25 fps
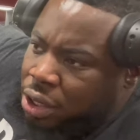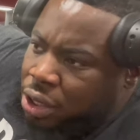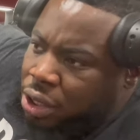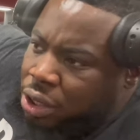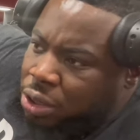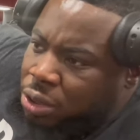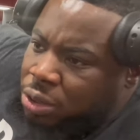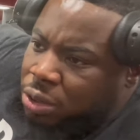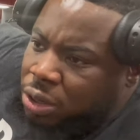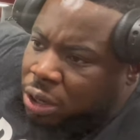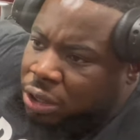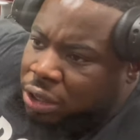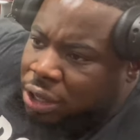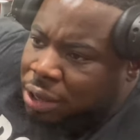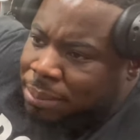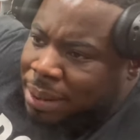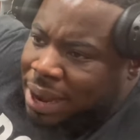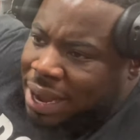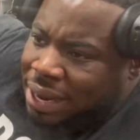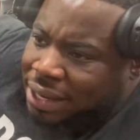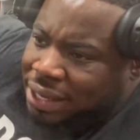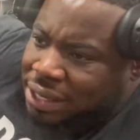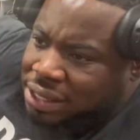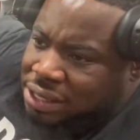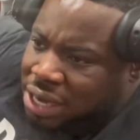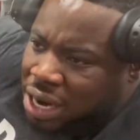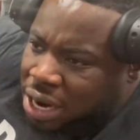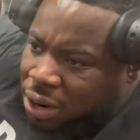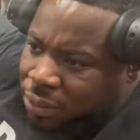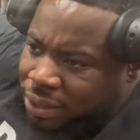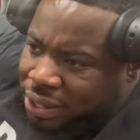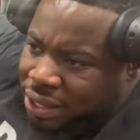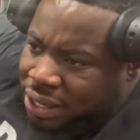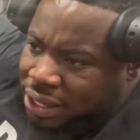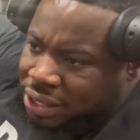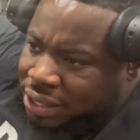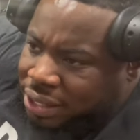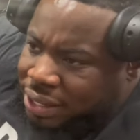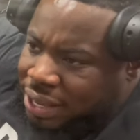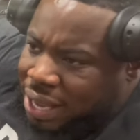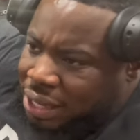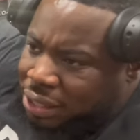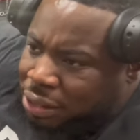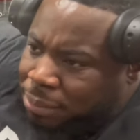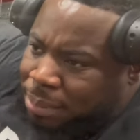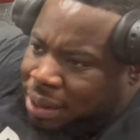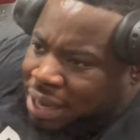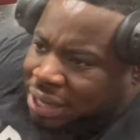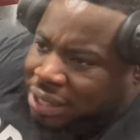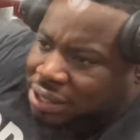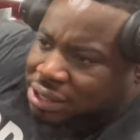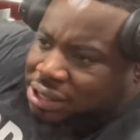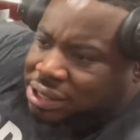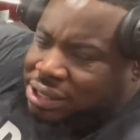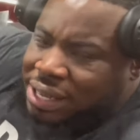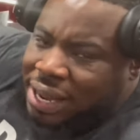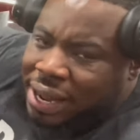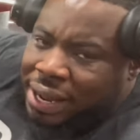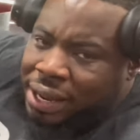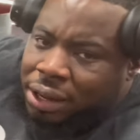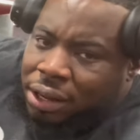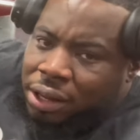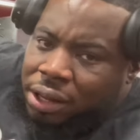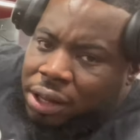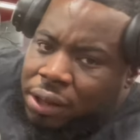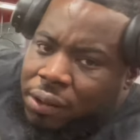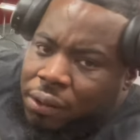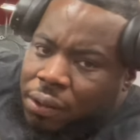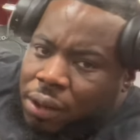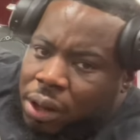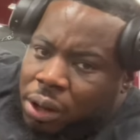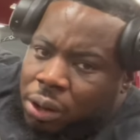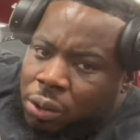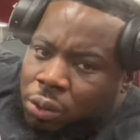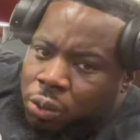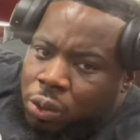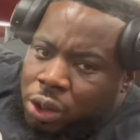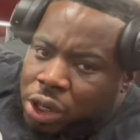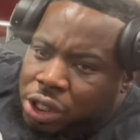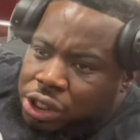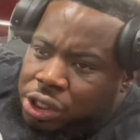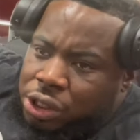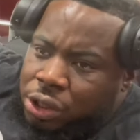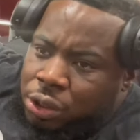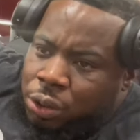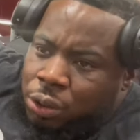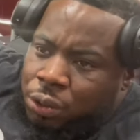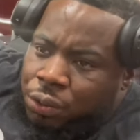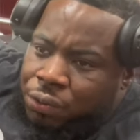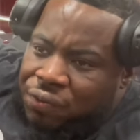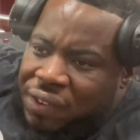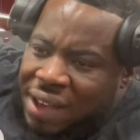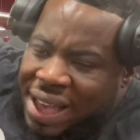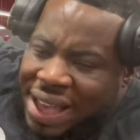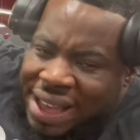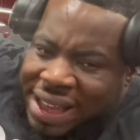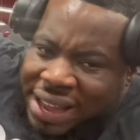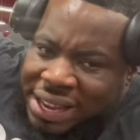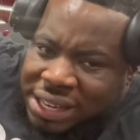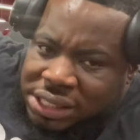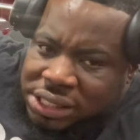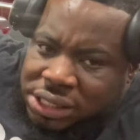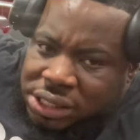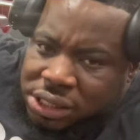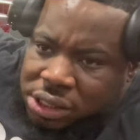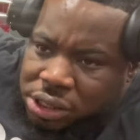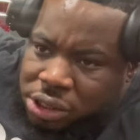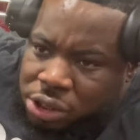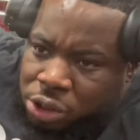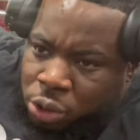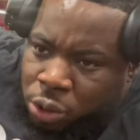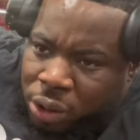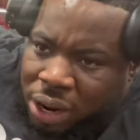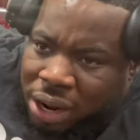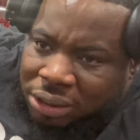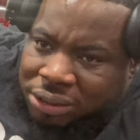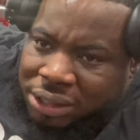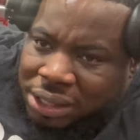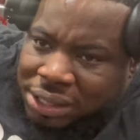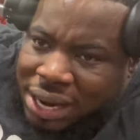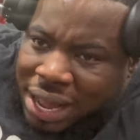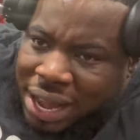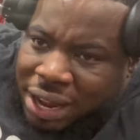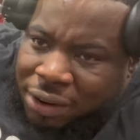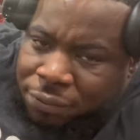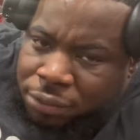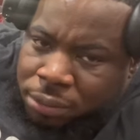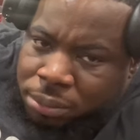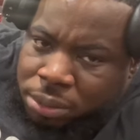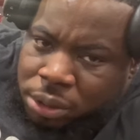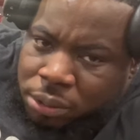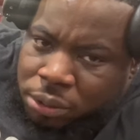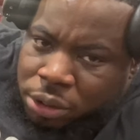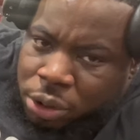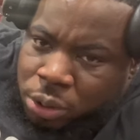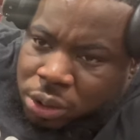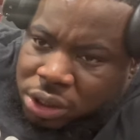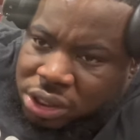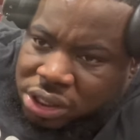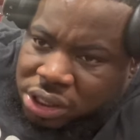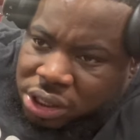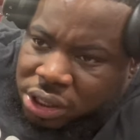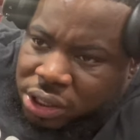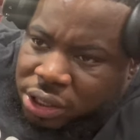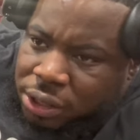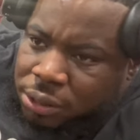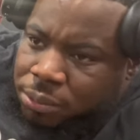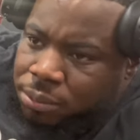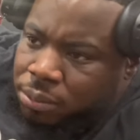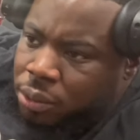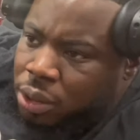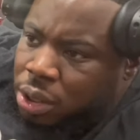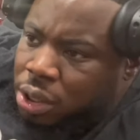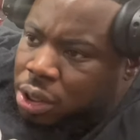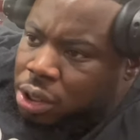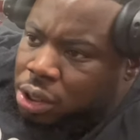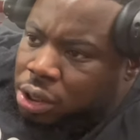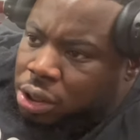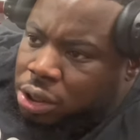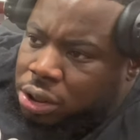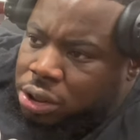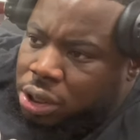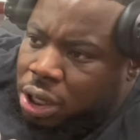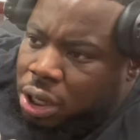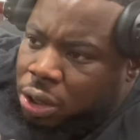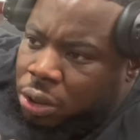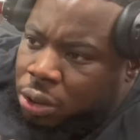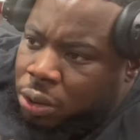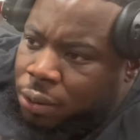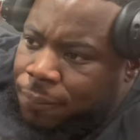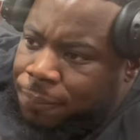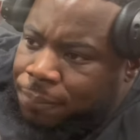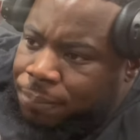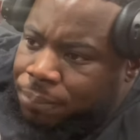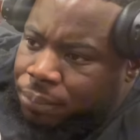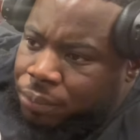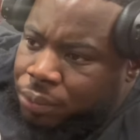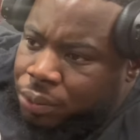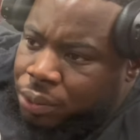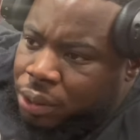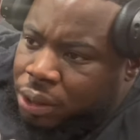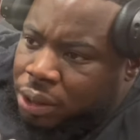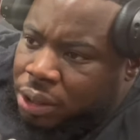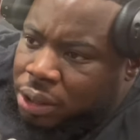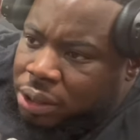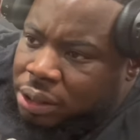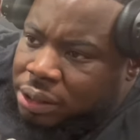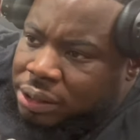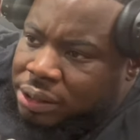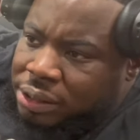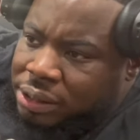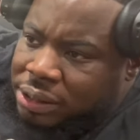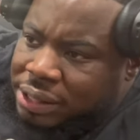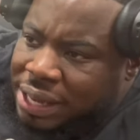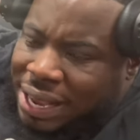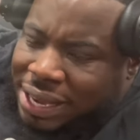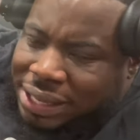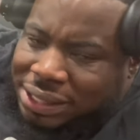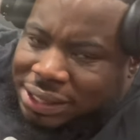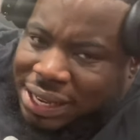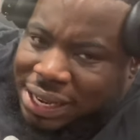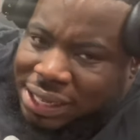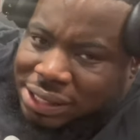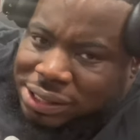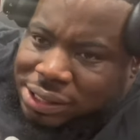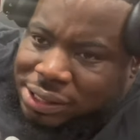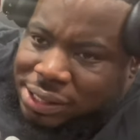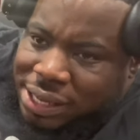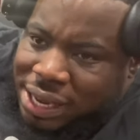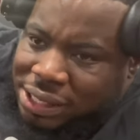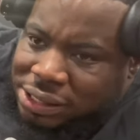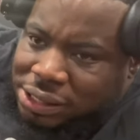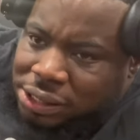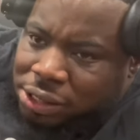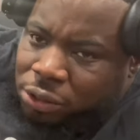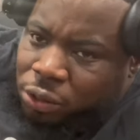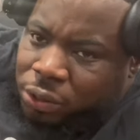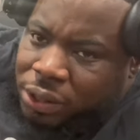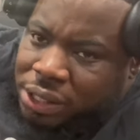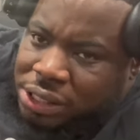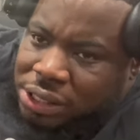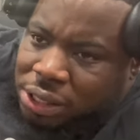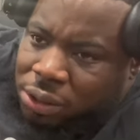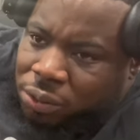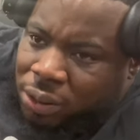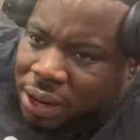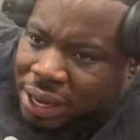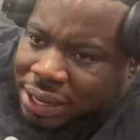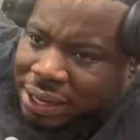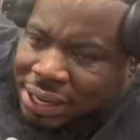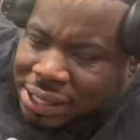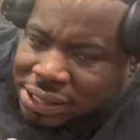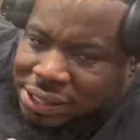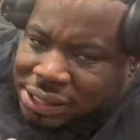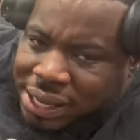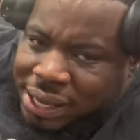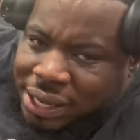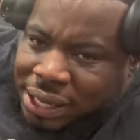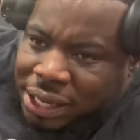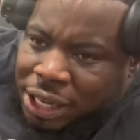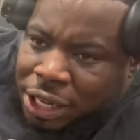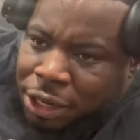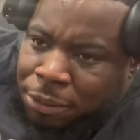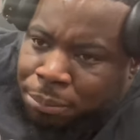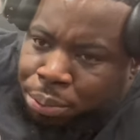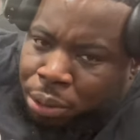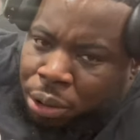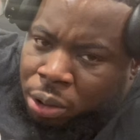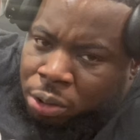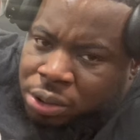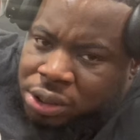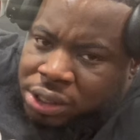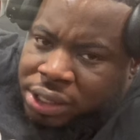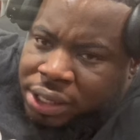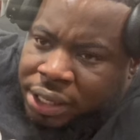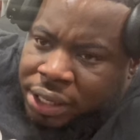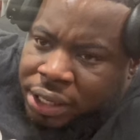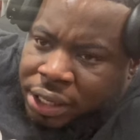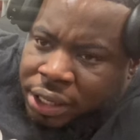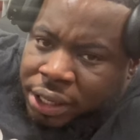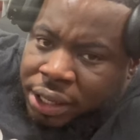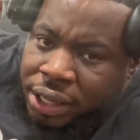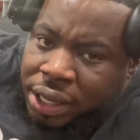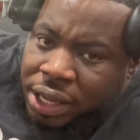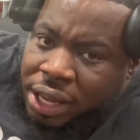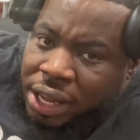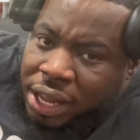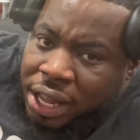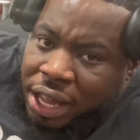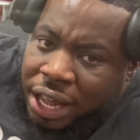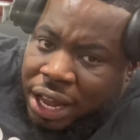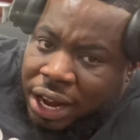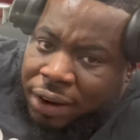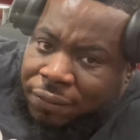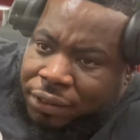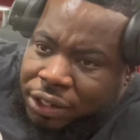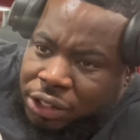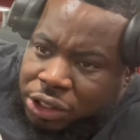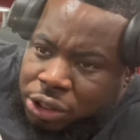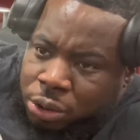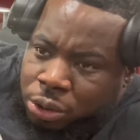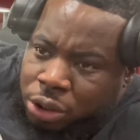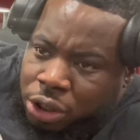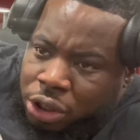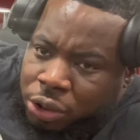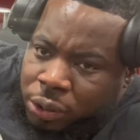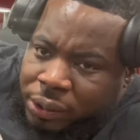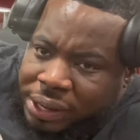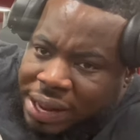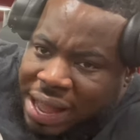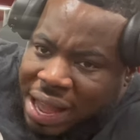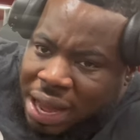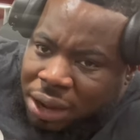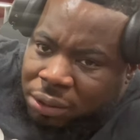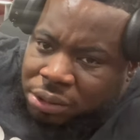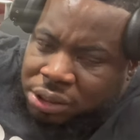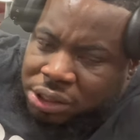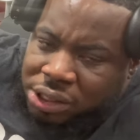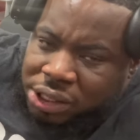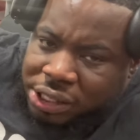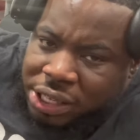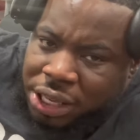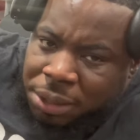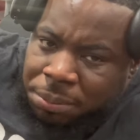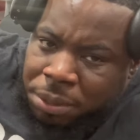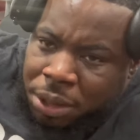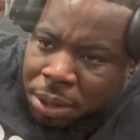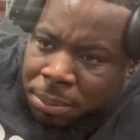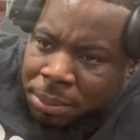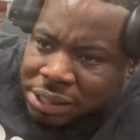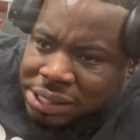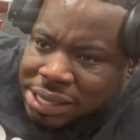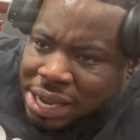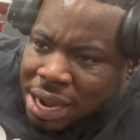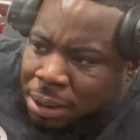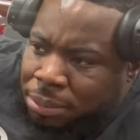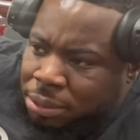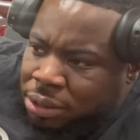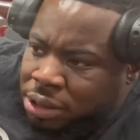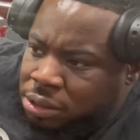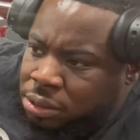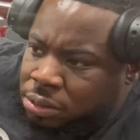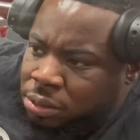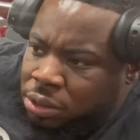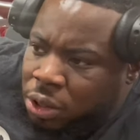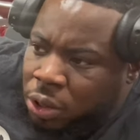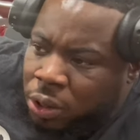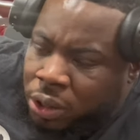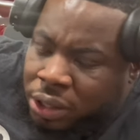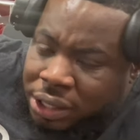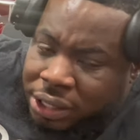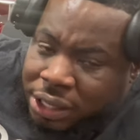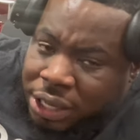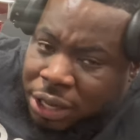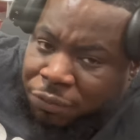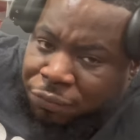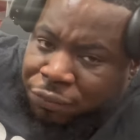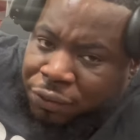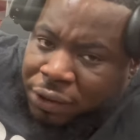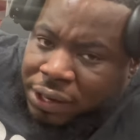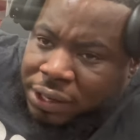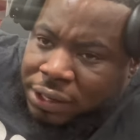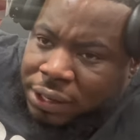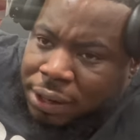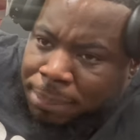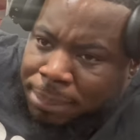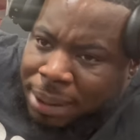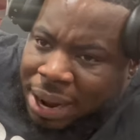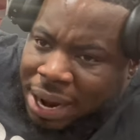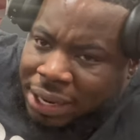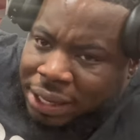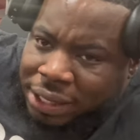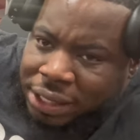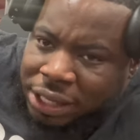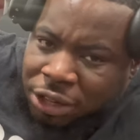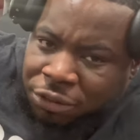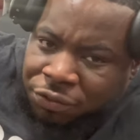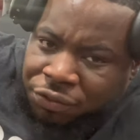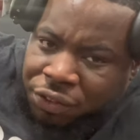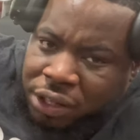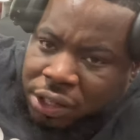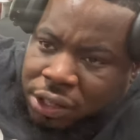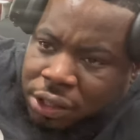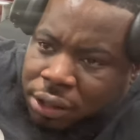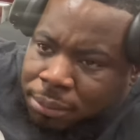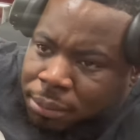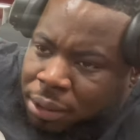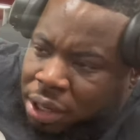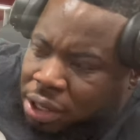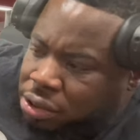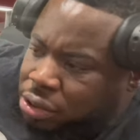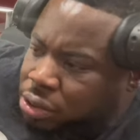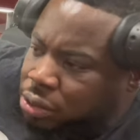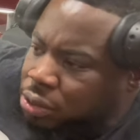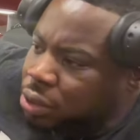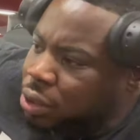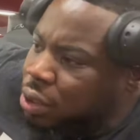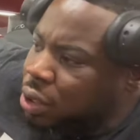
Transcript: You know, your body is already in the catabotic state once you fast throughout the night due to sleep. So that's the reason why they say eat protein every 2 to 3 hours to keep your metabolism going, to keep feeding the body, keep feeding the muscle.